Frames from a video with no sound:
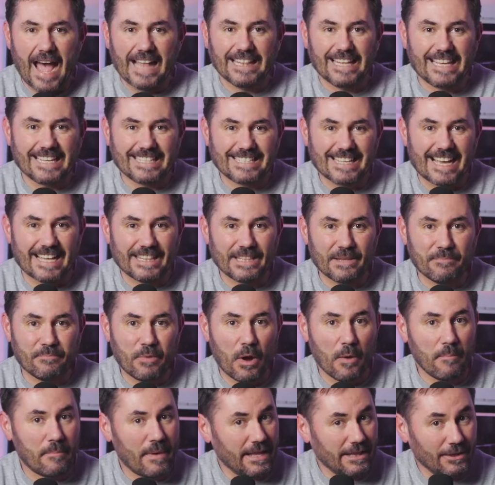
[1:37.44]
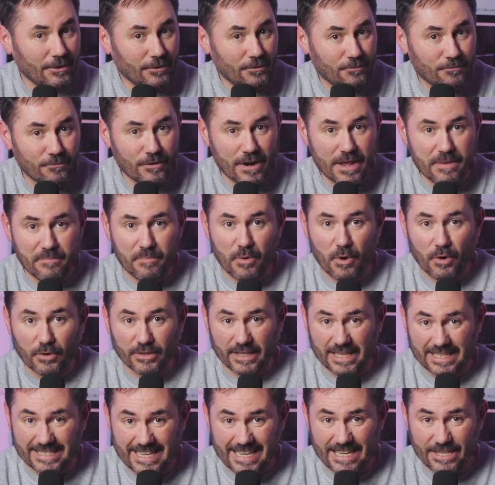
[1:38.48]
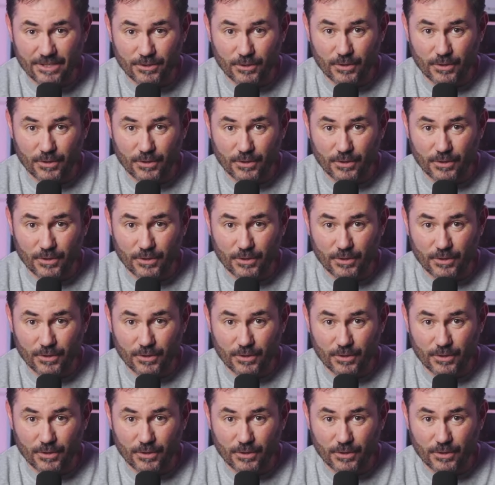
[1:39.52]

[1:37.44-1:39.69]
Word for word: Alexander Poppeck looked reborn as he